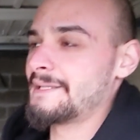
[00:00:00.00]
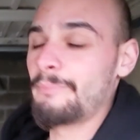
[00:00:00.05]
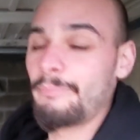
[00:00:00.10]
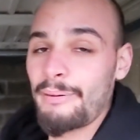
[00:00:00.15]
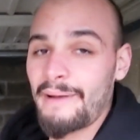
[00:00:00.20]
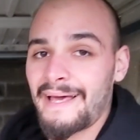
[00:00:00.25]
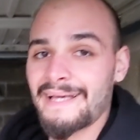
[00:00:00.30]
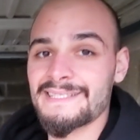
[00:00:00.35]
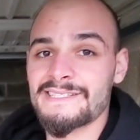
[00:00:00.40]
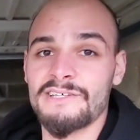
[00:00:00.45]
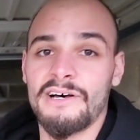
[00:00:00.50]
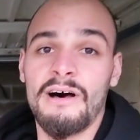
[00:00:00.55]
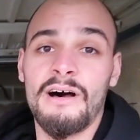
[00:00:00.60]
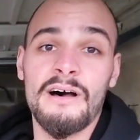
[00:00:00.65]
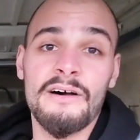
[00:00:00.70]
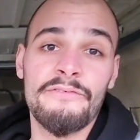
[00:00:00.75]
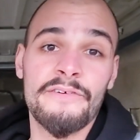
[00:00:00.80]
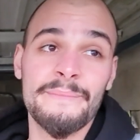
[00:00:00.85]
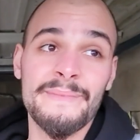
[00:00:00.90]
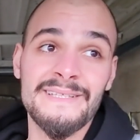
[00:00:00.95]
the plans
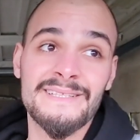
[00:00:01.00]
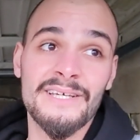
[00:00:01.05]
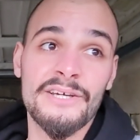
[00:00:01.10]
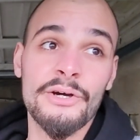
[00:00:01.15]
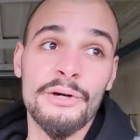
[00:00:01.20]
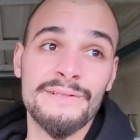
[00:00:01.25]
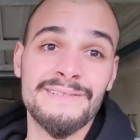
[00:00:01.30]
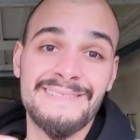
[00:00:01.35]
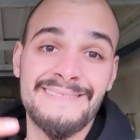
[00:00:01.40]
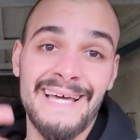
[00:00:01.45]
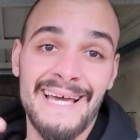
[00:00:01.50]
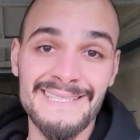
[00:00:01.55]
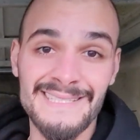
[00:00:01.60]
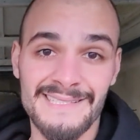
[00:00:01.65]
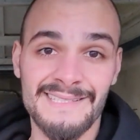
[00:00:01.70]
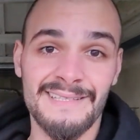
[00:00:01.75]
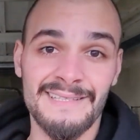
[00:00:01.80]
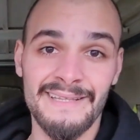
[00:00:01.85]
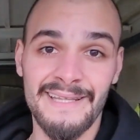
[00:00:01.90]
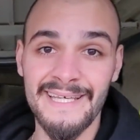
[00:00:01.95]
are for me to go and
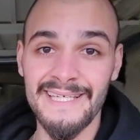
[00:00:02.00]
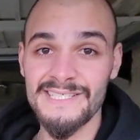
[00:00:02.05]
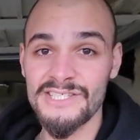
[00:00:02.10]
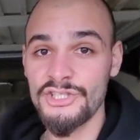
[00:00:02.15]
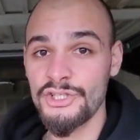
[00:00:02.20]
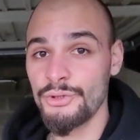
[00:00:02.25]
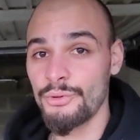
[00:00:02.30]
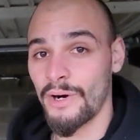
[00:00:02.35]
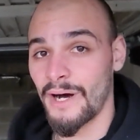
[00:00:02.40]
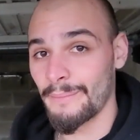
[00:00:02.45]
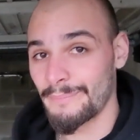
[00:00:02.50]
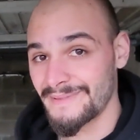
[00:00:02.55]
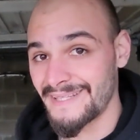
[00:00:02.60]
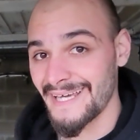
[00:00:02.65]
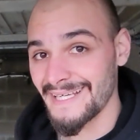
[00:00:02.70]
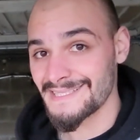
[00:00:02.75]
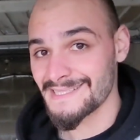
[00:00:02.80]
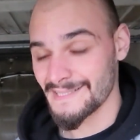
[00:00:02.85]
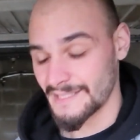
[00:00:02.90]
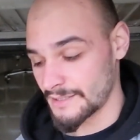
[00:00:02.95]
test these new
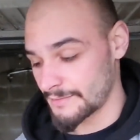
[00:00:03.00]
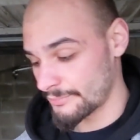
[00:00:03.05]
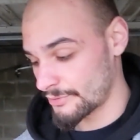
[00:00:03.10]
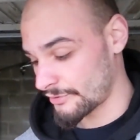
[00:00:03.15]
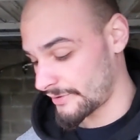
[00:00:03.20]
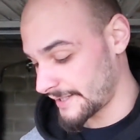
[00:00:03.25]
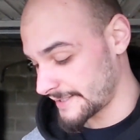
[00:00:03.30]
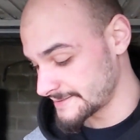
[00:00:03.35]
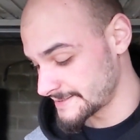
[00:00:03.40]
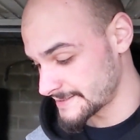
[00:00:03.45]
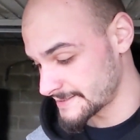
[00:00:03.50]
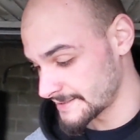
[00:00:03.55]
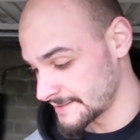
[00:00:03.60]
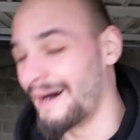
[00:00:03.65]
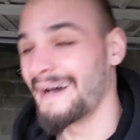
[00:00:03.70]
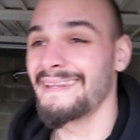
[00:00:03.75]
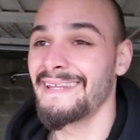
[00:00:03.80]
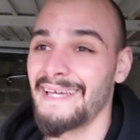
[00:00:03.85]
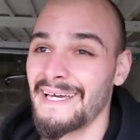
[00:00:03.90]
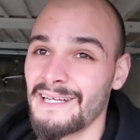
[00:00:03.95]
updates and upgrades
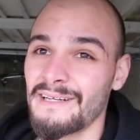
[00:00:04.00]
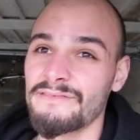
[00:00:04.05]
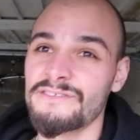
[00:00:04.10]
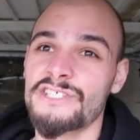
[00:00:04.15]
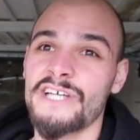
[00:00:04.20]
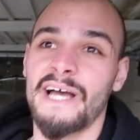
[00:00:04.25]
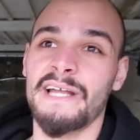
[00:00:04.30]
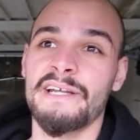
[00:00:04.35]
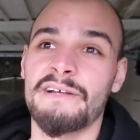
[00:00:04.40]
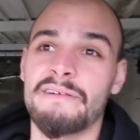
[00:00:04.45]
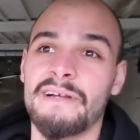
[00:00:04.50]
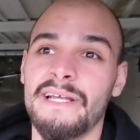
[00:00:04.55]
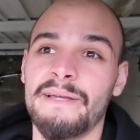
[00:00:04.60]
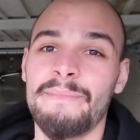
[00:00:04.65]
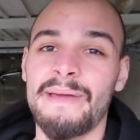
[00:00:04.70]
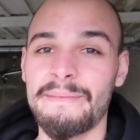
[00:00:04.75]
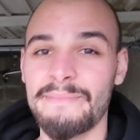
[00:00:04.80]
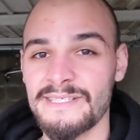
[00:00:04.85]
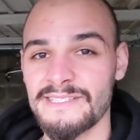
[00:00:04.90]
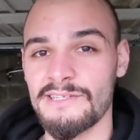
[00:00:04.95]
by the end of January,
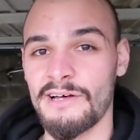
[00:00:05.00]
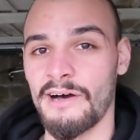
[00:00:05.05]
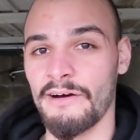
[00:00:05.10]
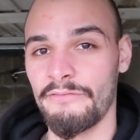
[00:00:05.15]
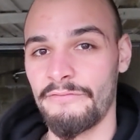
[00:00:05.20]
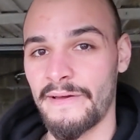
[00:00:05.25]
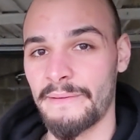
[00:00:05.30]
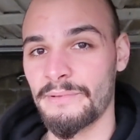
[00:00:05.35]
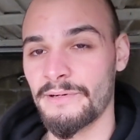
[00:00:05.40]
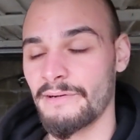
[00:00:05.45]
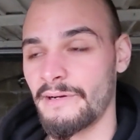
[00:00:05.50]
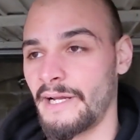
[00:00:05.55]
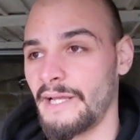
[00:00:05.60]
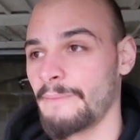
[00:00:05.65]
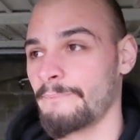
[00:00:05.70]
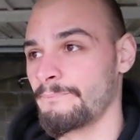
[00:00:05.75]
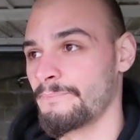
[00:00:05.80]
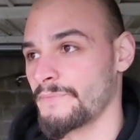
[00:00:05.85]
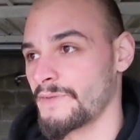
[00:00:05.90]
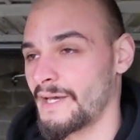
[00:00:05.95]
maybe start of
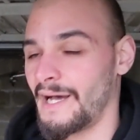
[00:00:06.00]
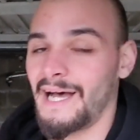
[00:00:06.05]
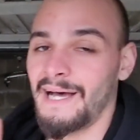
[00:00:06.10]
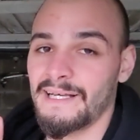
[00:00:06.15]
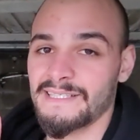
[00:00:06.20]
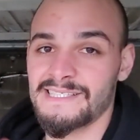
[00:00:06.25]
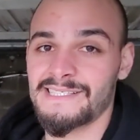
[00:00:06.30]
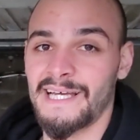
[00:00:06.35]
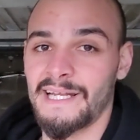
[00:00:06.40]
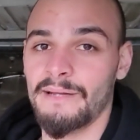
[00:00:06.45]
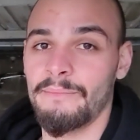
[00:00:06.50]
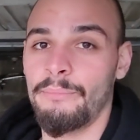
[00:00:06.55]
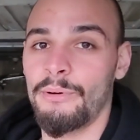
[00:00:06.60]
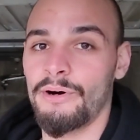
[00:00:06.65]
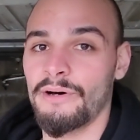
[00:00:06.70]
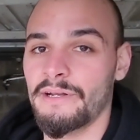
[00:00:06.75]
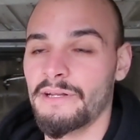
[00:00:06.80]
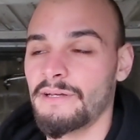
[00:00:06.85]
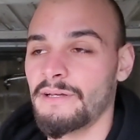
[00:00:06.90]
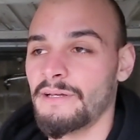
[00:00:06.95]
February at Santa Pod.